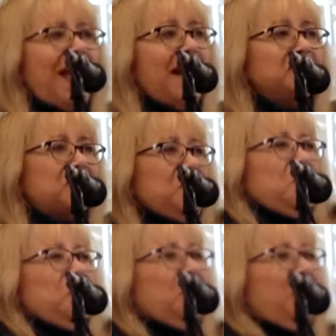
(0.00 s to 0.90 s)
asked
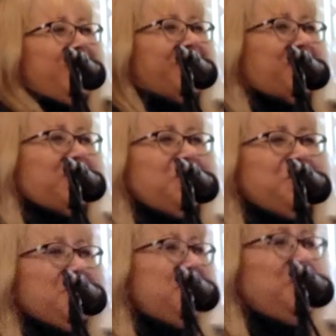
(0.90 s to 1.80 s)
to do it or
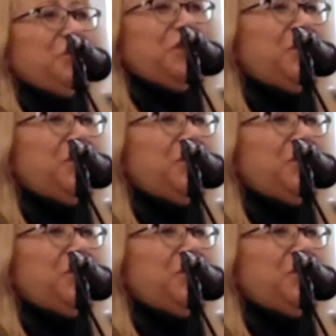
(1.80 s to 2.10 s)
couldn't do it,